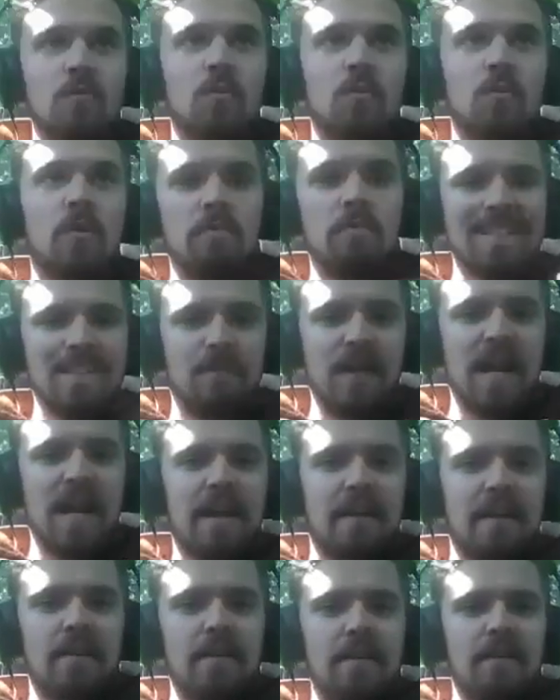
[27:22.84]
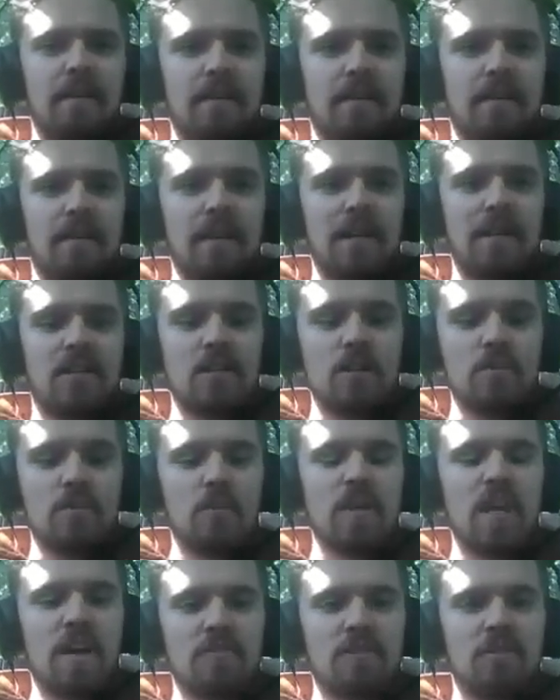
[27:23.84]
the money is bad. And so
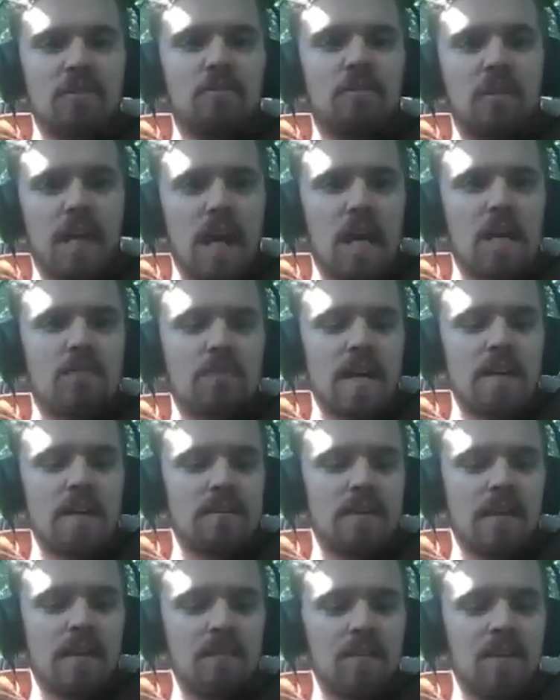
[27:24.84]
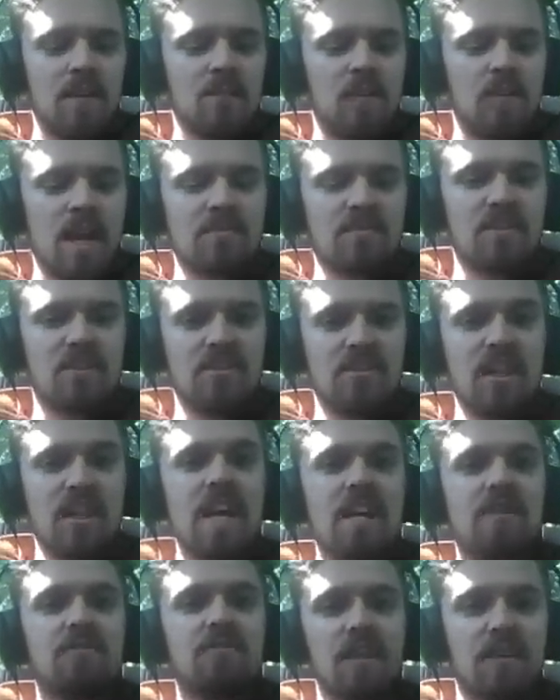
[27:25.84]
what we have to do to counteract that is we have to
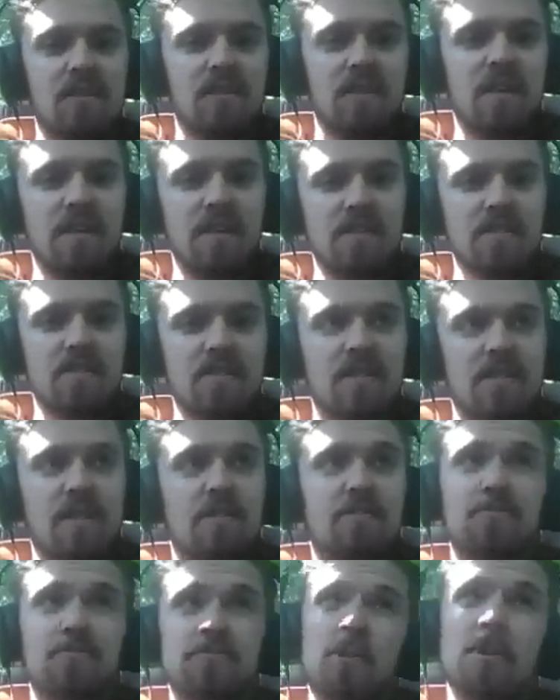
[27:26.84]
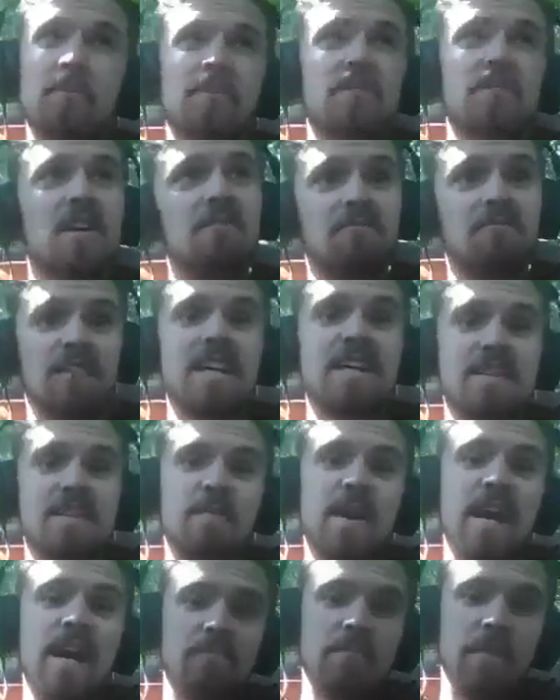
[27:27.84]
save in things that are forms of less
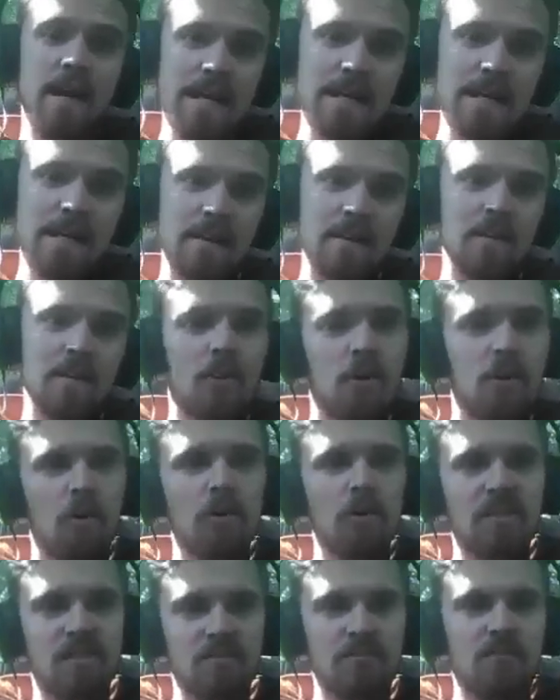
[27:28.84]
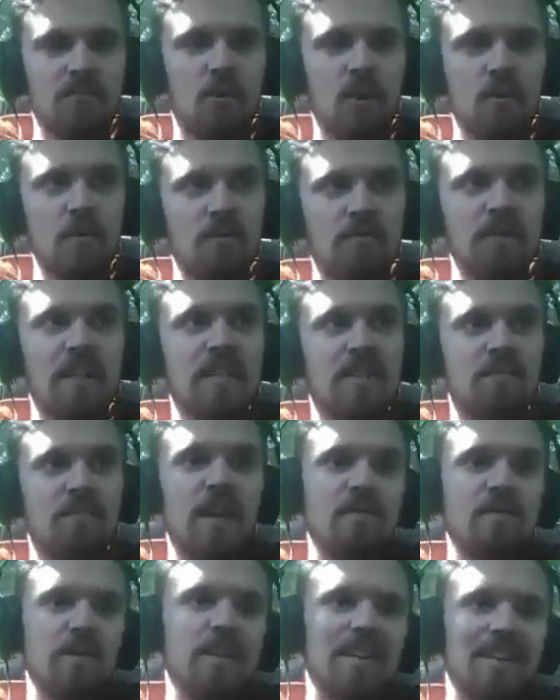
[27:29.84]
bad money. Gold is a form of less
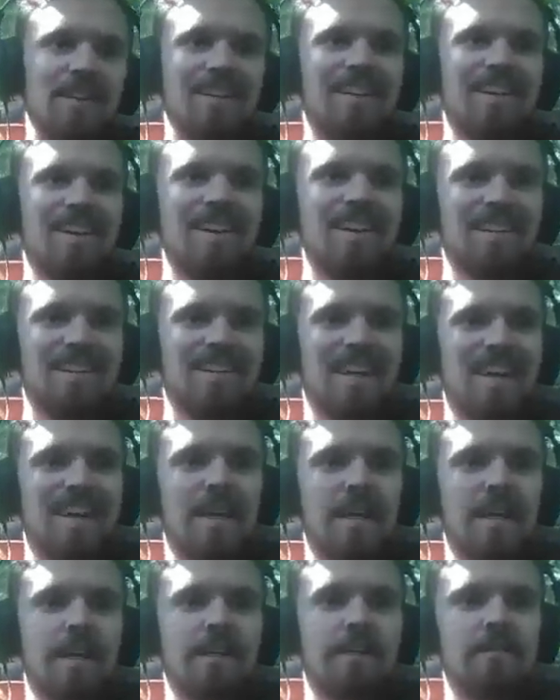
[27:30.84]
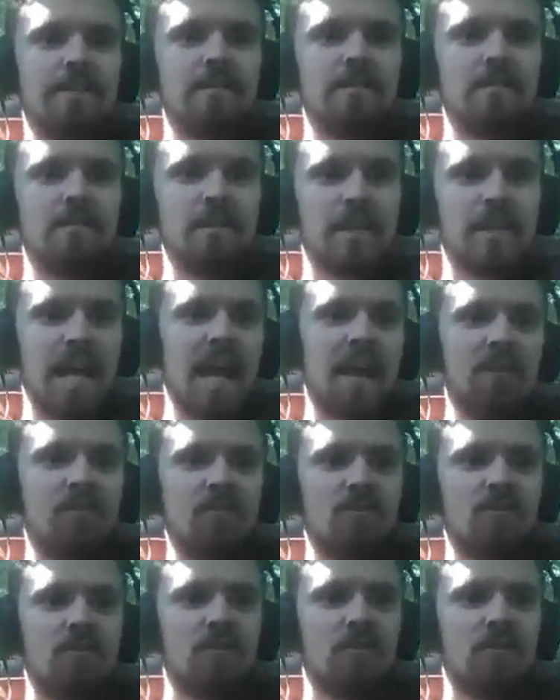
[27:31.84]
bad money than
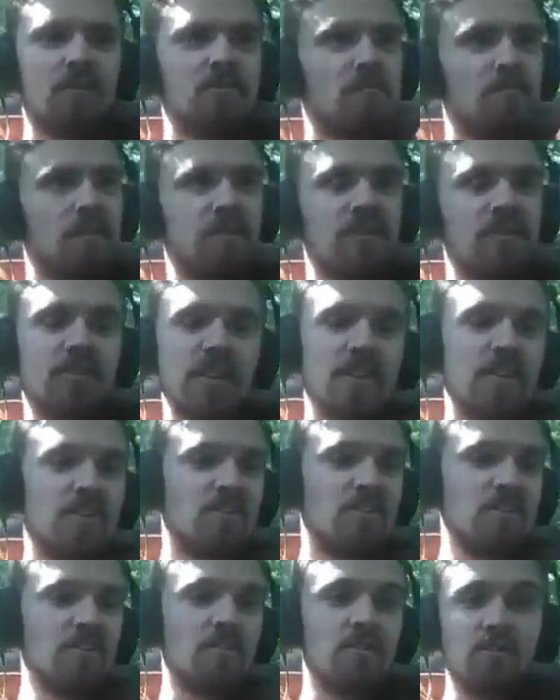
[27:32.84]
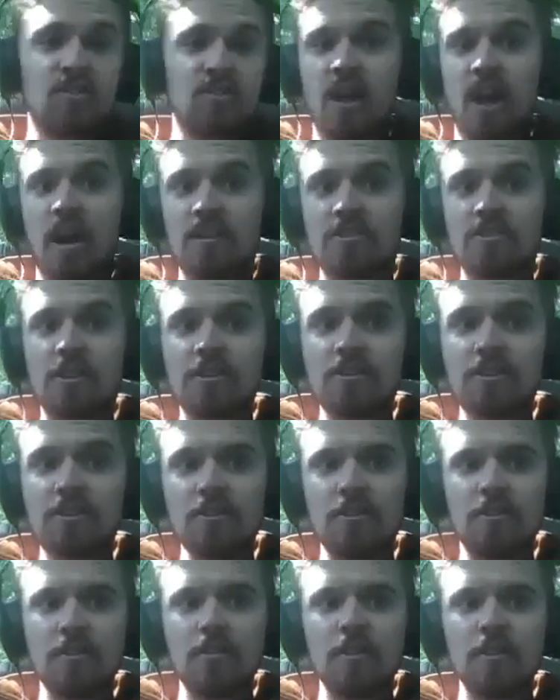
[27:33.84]
cash. Real estate is too. Stocks are
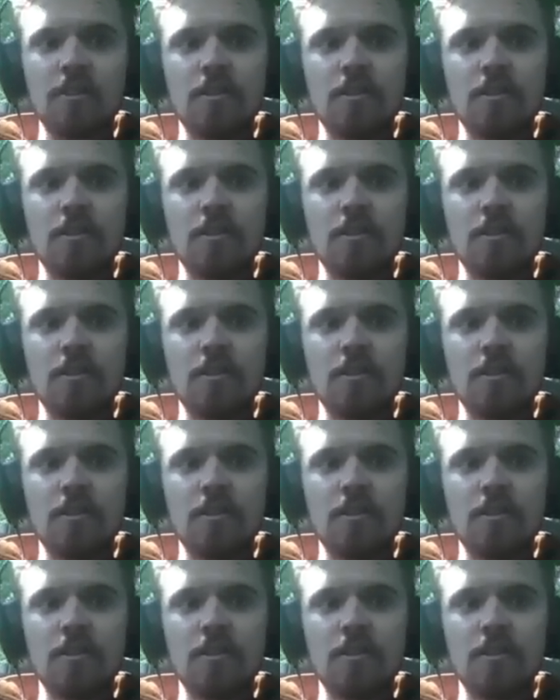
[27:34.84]
too.